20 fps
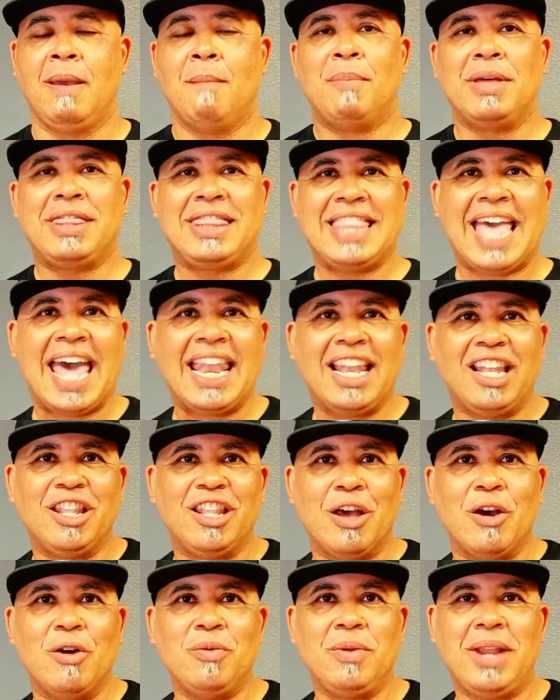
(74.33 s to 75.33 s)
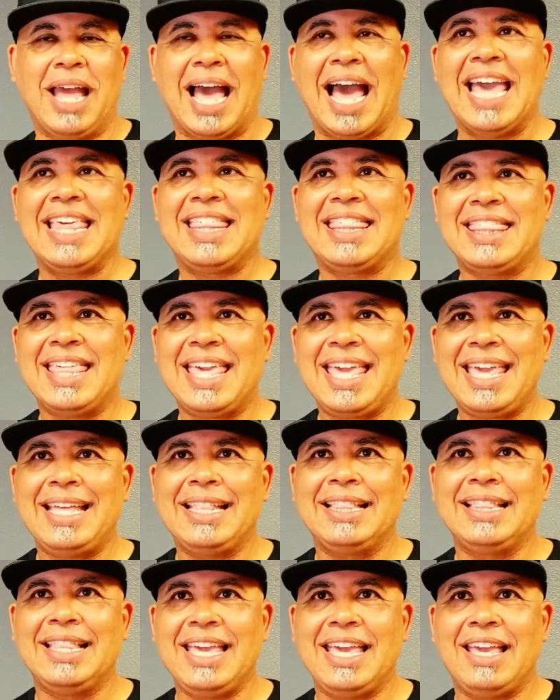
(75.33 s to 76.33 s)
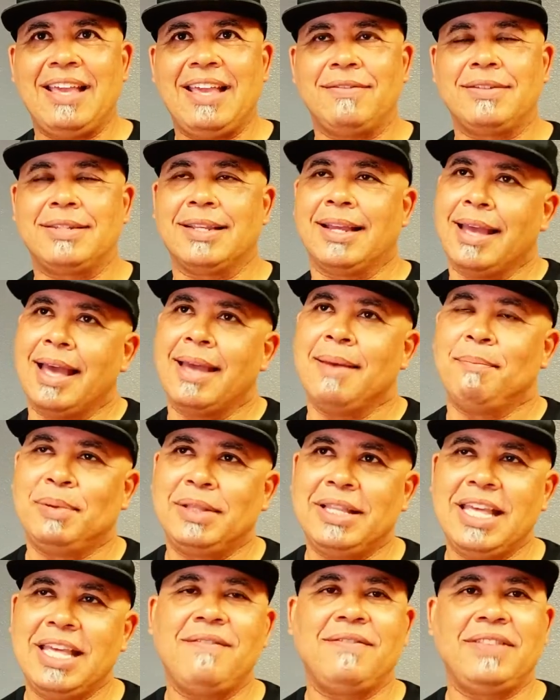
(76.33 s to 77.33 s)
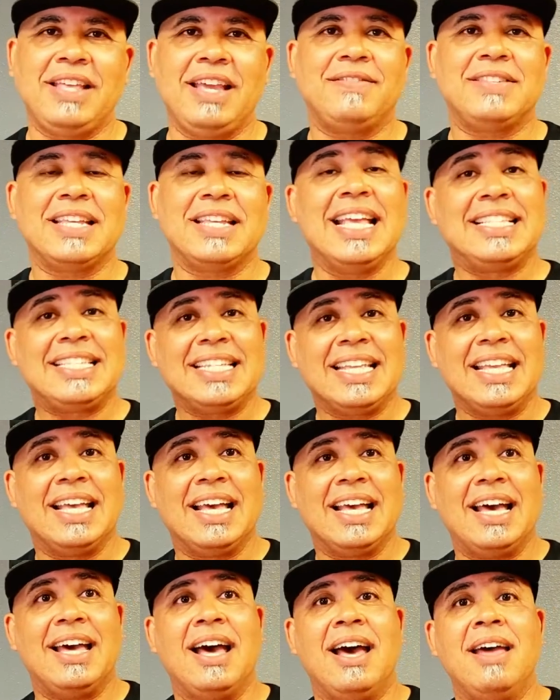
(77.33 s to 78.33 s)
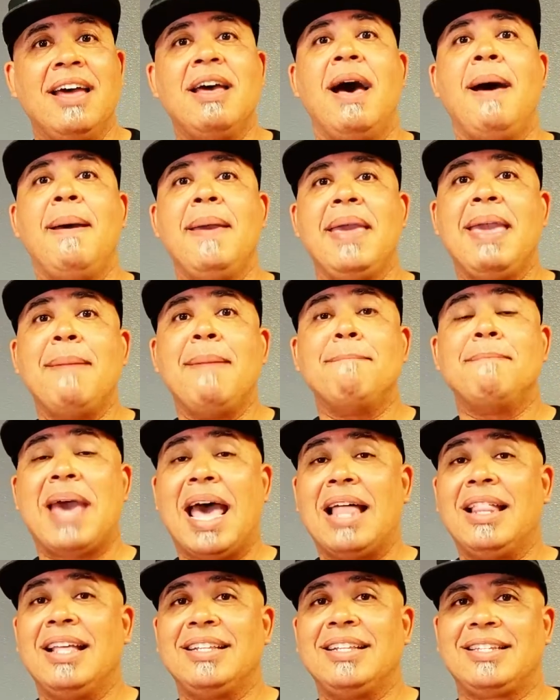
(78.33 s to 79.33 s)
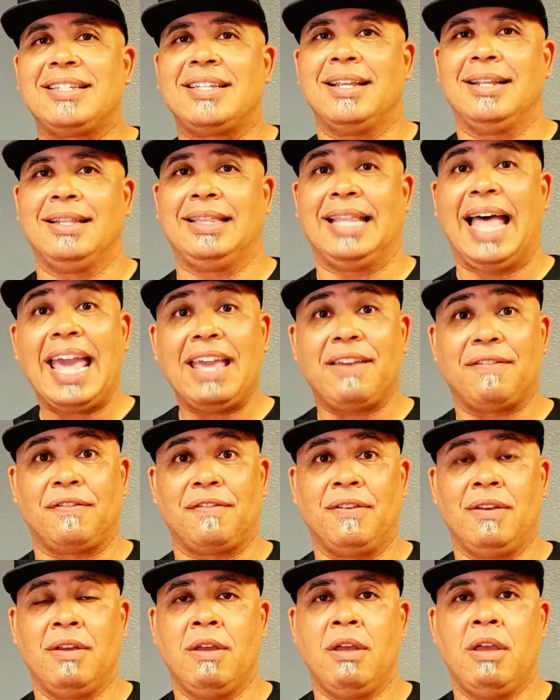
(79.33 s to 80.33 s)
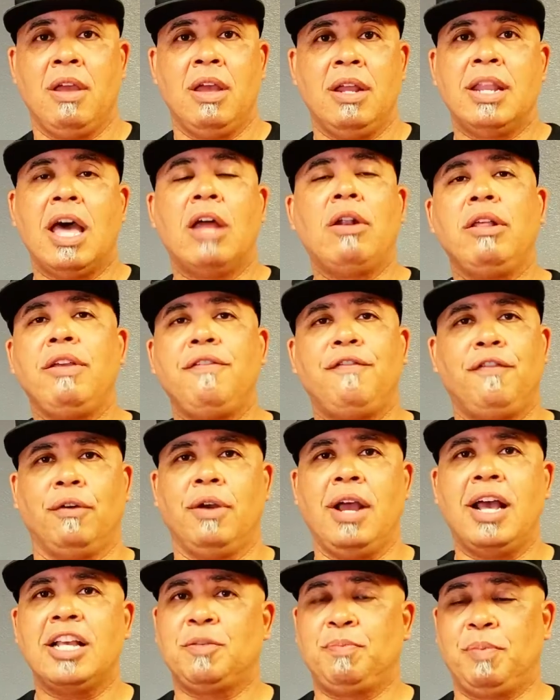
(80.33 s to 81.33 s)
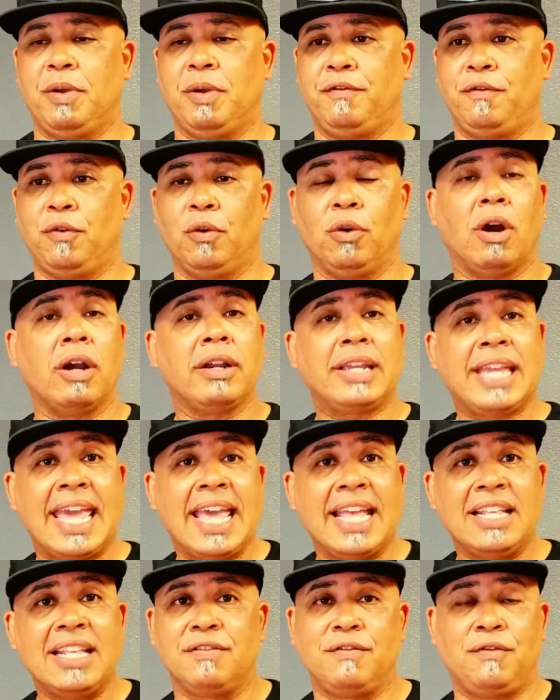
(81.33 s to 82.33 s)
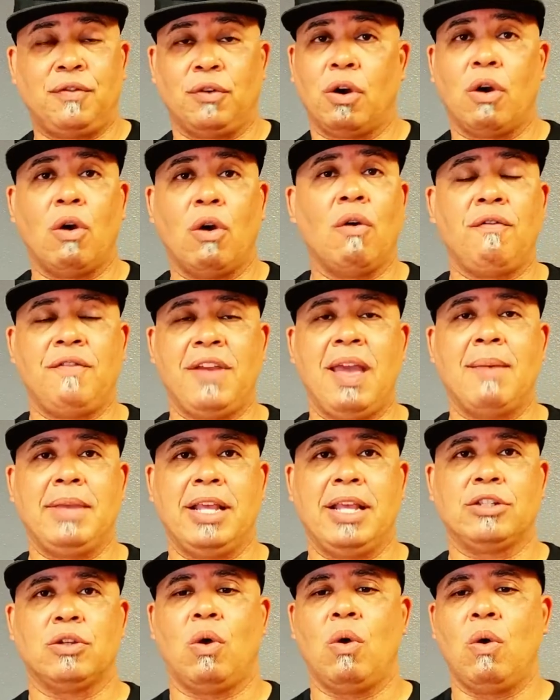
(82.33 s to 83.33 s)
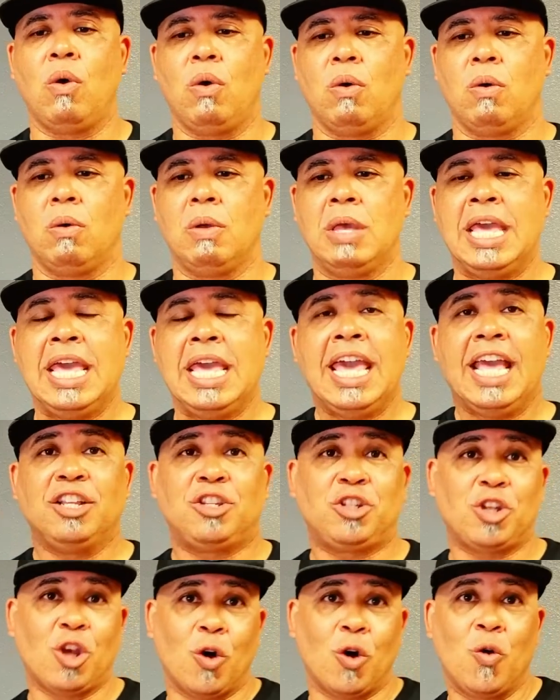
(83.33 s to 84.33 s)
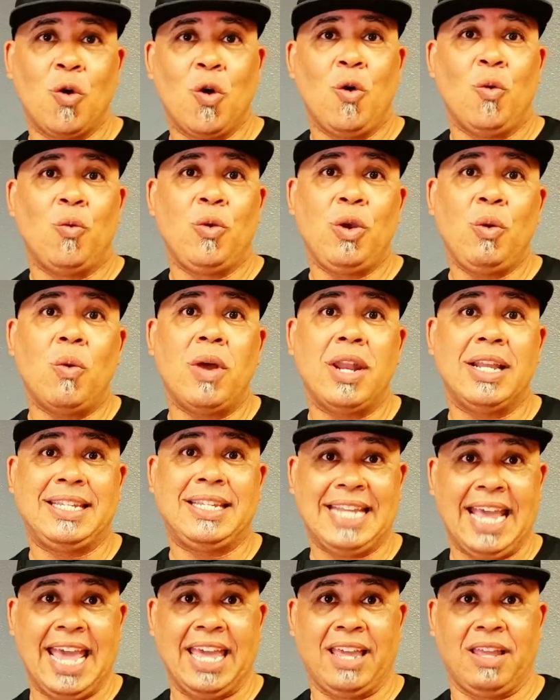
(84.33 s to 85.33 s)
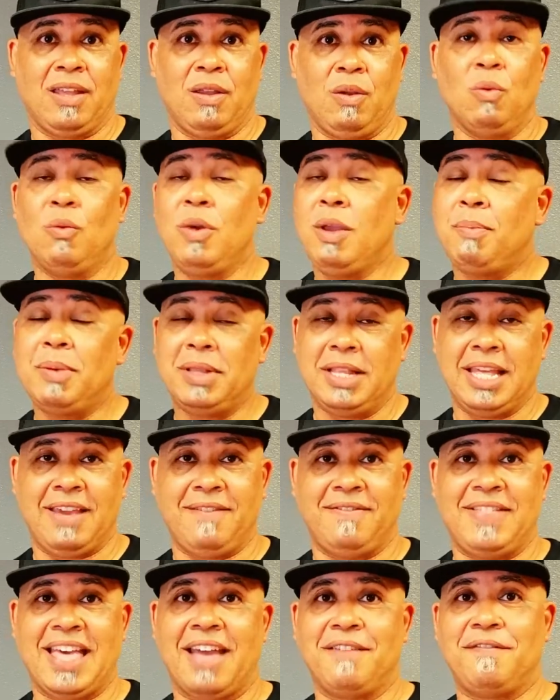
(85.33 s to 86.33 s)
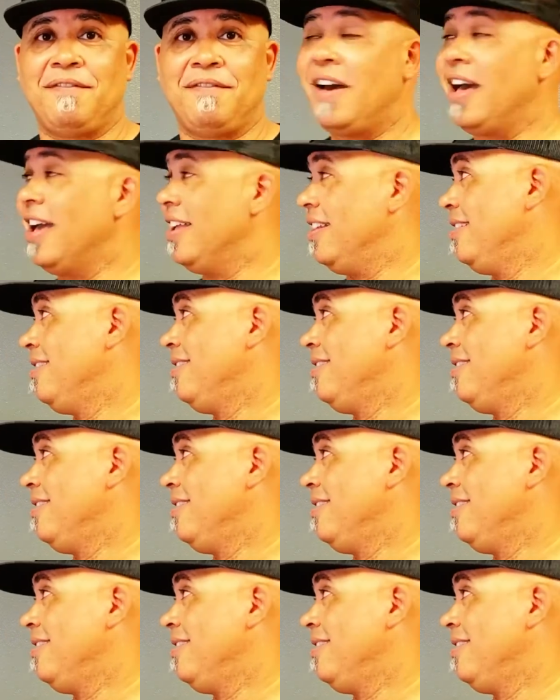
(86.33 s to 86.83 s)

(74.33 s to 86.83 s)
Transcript: But that alone, I think leaves, I believe leaves, it's an imbalanced life, not only for us, but for our kids and for our whole family as a whole. And so we wanna say, and we believe that fun